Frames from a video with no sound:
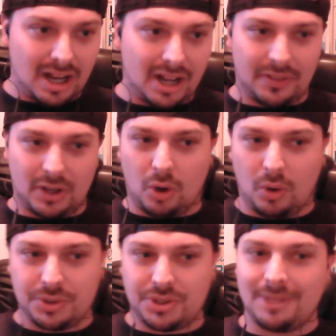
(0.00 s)
The
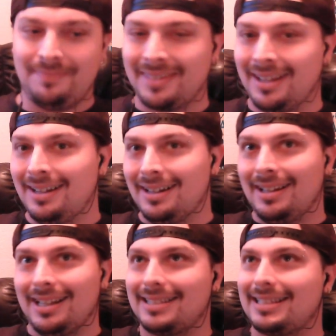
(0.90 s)
Colts
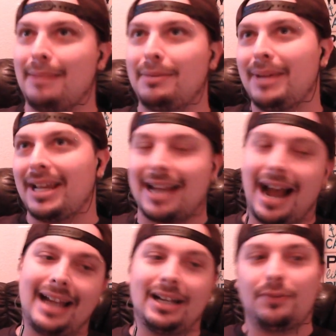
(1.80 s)
seem to be
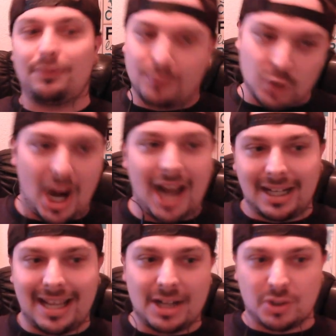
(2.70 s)
kind of trying
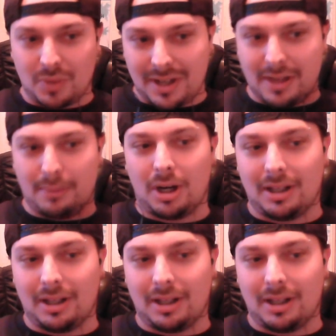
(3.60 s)
to catch a rhythm,